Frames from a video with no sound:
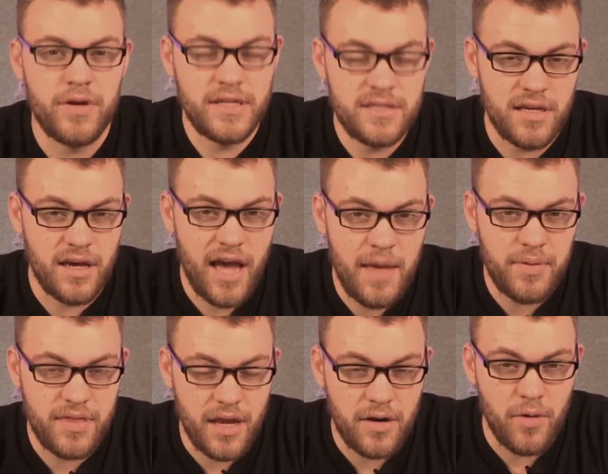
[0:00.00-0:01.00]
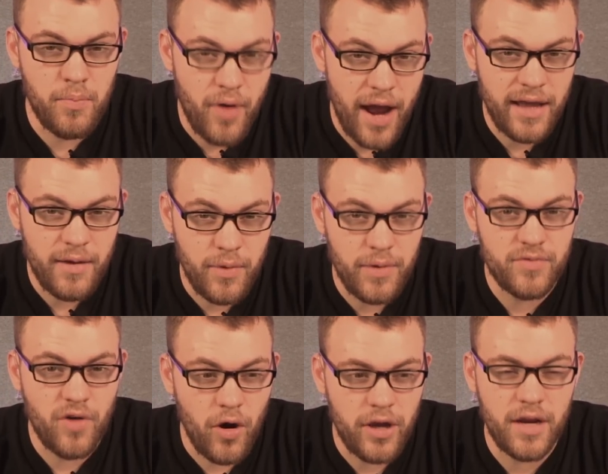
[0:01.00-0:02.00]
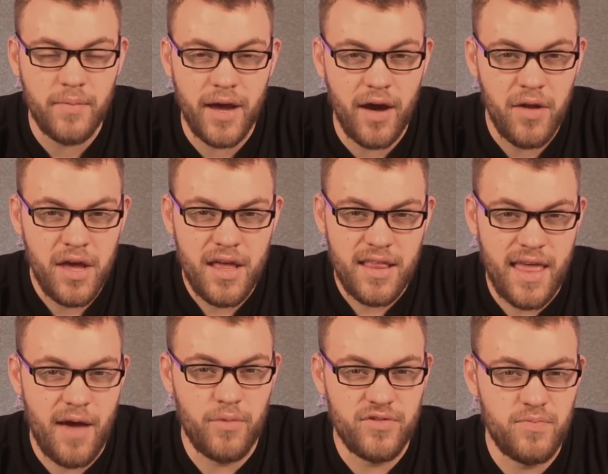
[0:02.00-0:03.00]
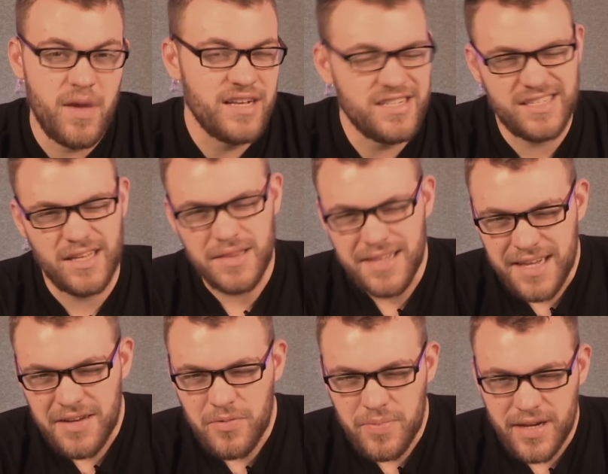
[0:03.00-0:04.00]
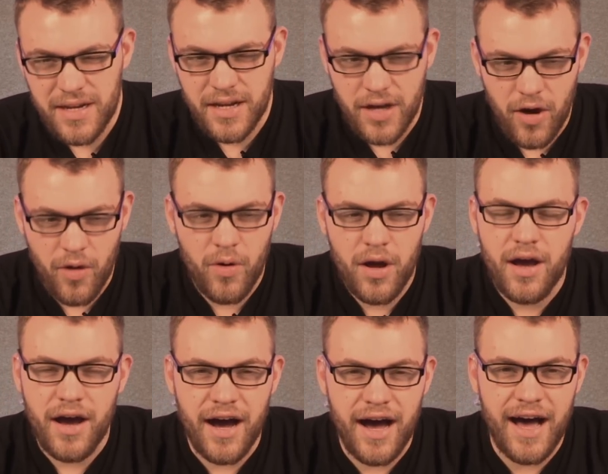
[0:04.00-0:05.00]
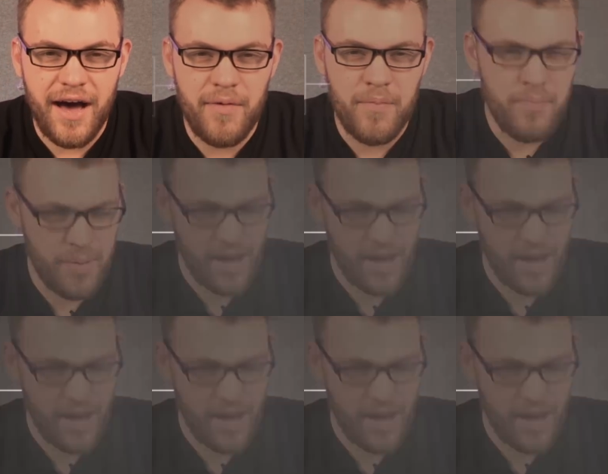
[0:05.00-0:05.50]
is the hypothetical bracket we were talking about that was made just a little bit ago by